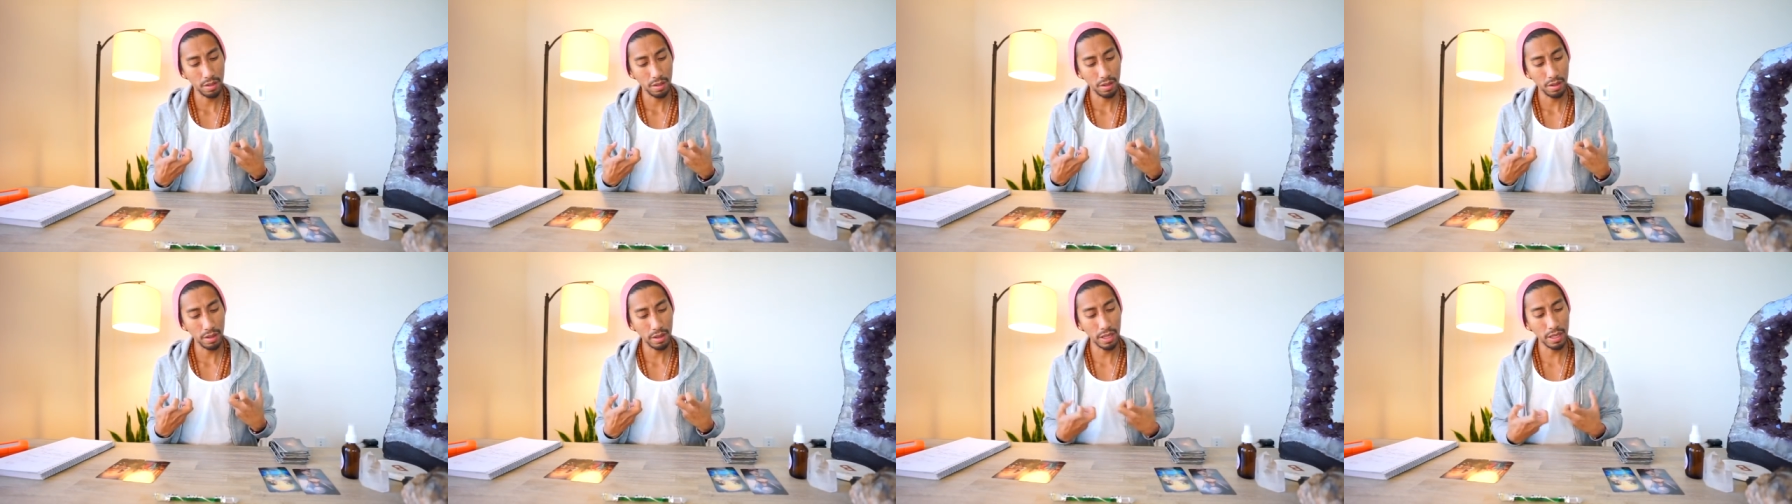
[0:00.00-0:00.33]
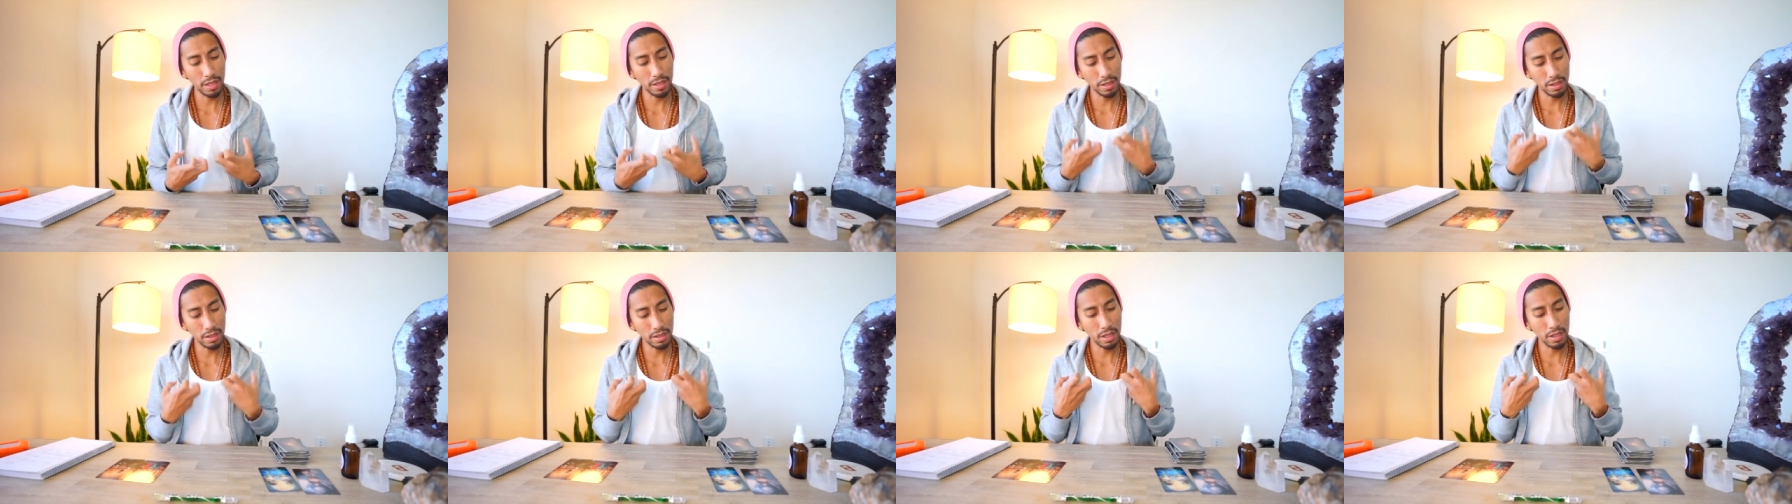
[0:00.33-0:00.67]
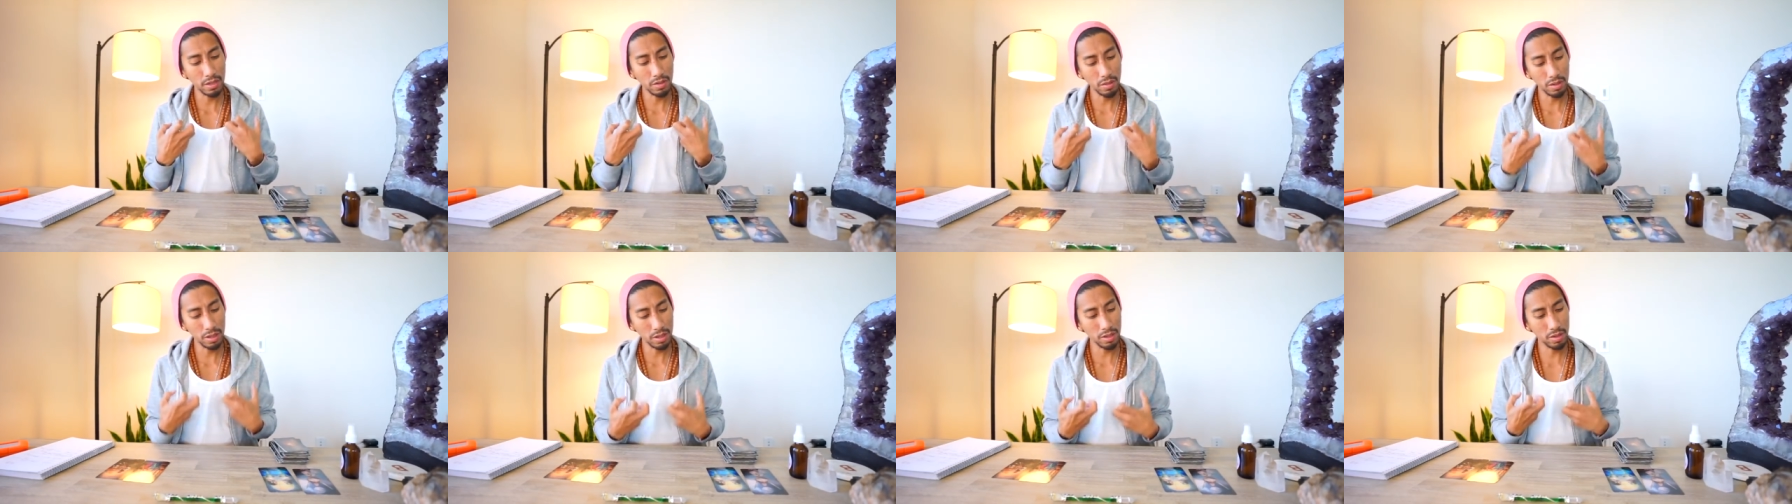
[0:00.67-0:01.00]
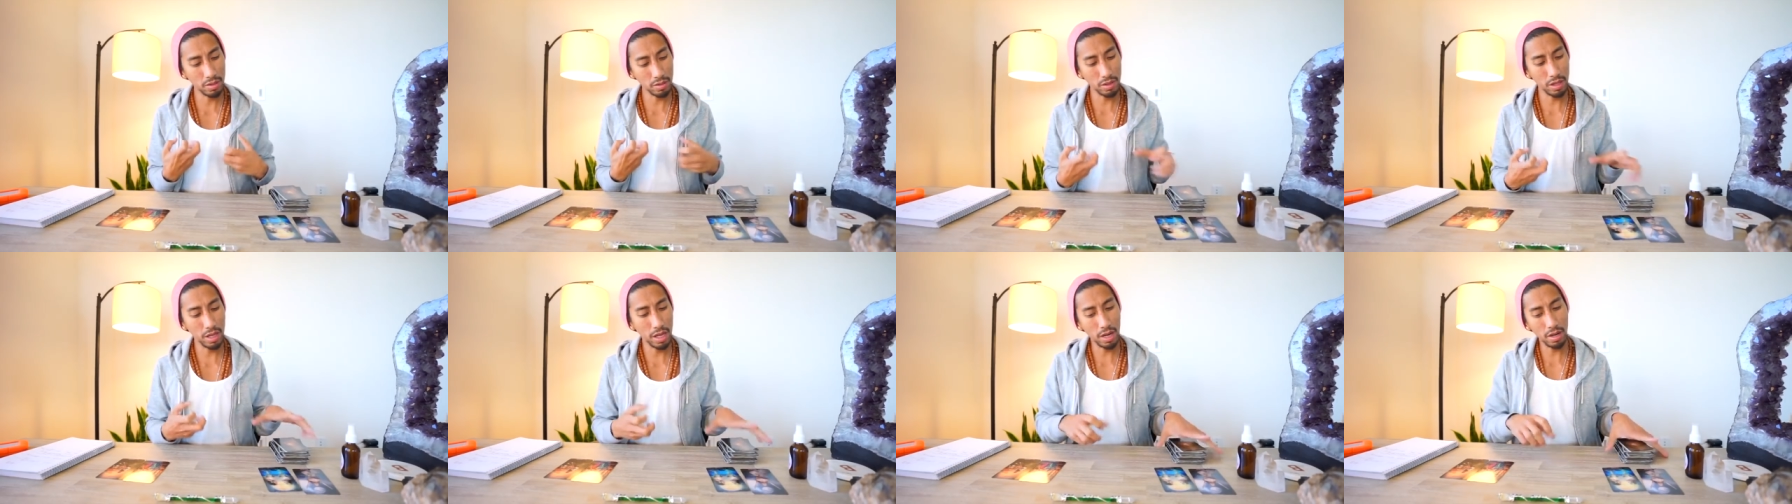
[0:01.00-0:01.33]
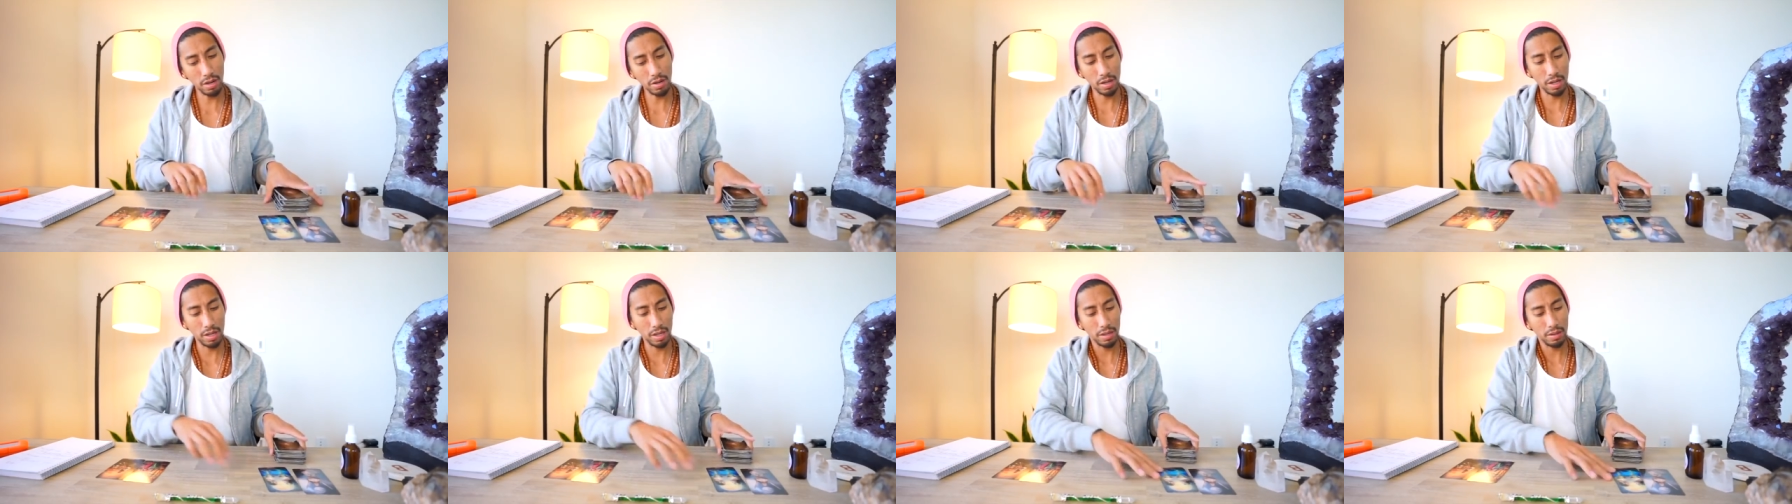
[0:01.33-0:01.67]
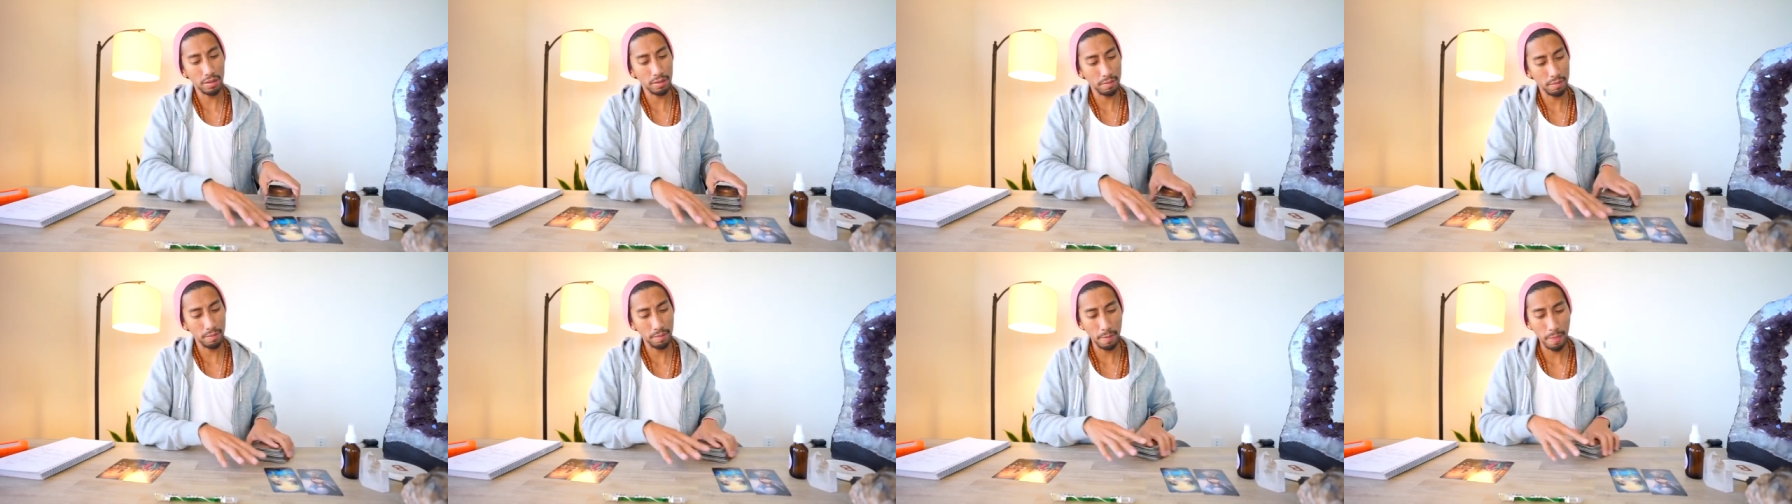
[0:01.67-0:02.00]
things that you need to carry
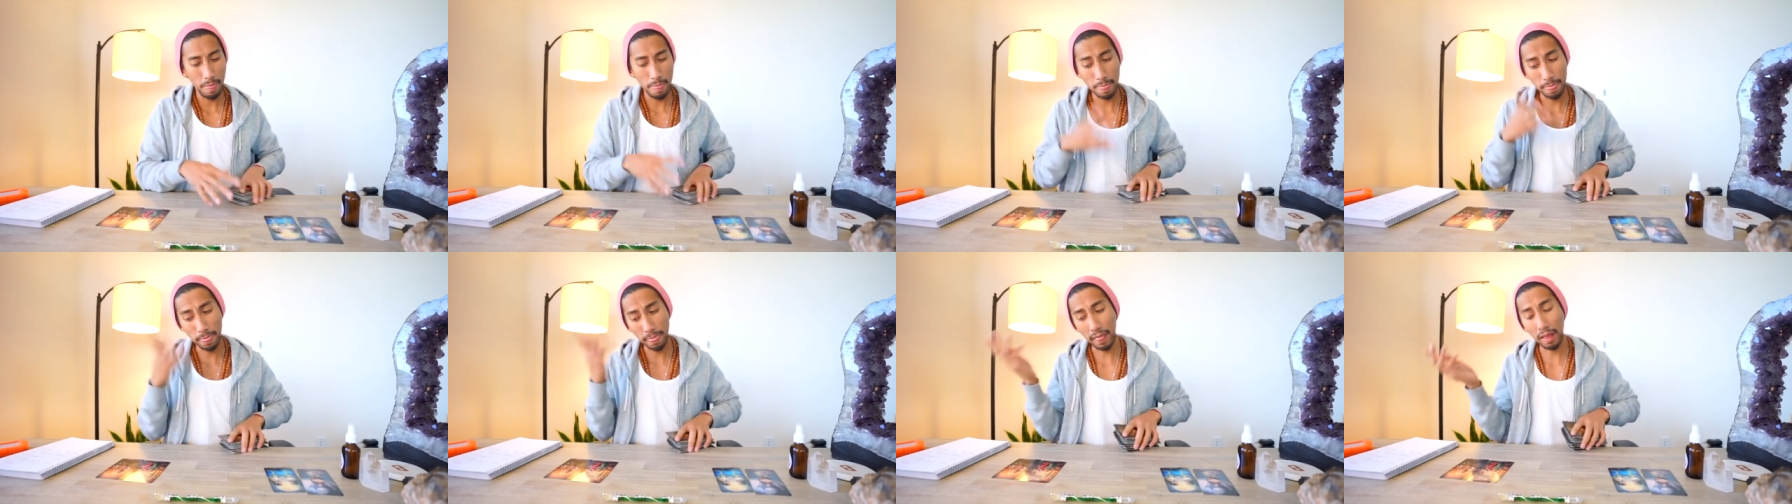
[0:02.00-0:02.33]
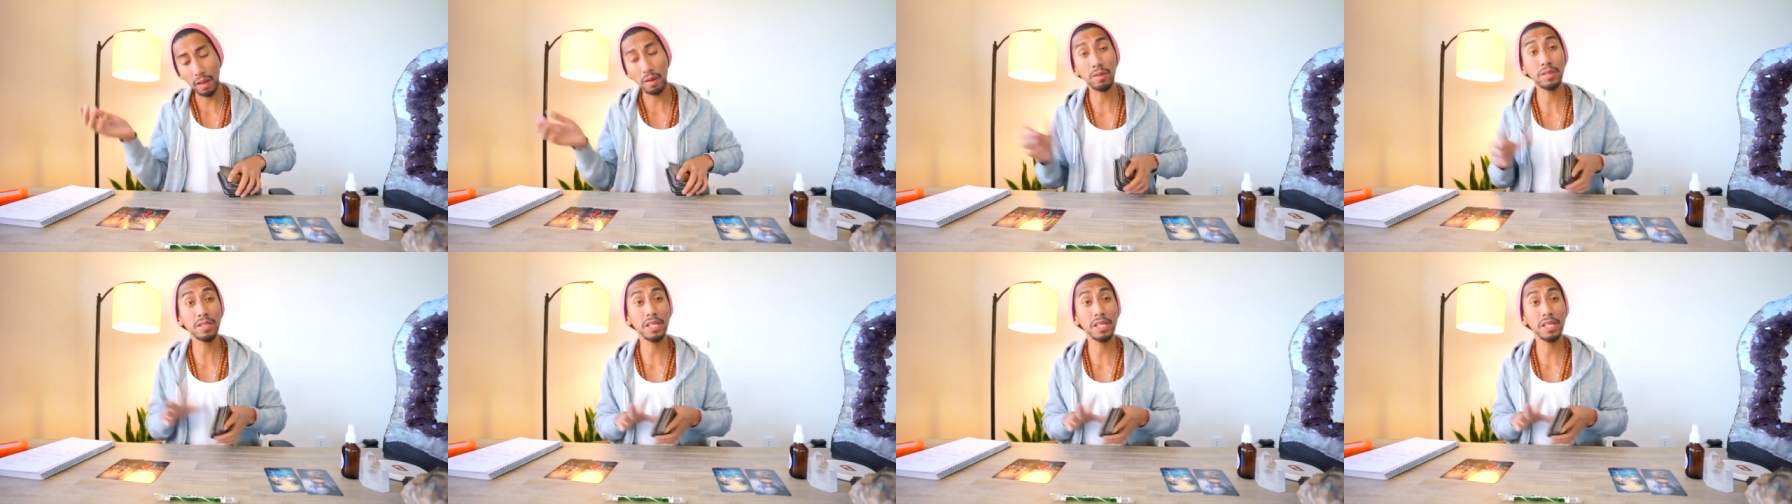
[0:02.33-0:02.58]
or